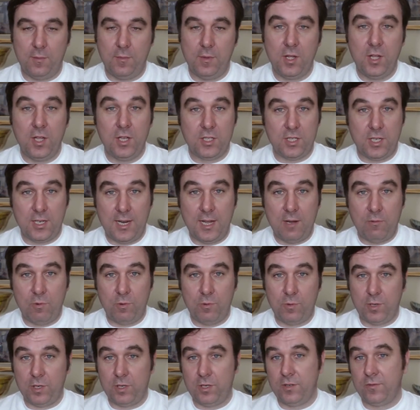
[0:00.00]
Um, so now
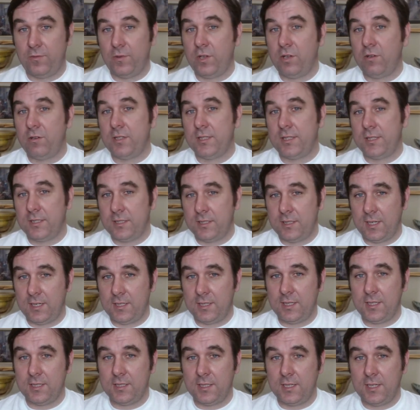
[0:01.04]
what we're going to do, if we go into the
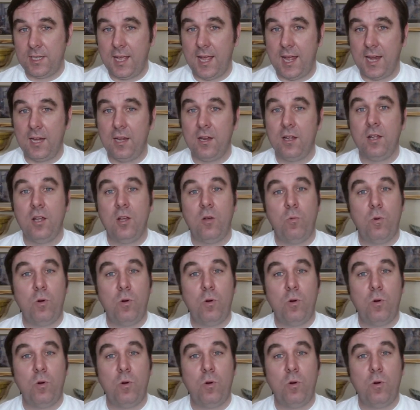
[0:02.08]
settings again,